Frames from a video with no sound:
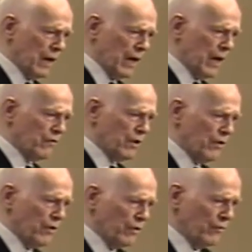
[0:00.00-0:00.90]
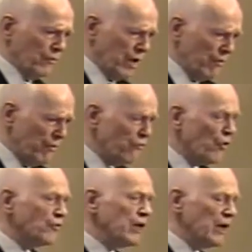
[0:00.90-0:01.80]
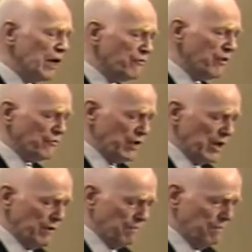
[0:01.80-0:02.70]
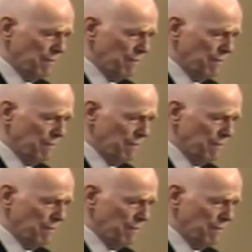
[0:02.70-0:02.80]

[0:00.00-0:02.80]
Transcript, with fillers: And Number 14 out of 15.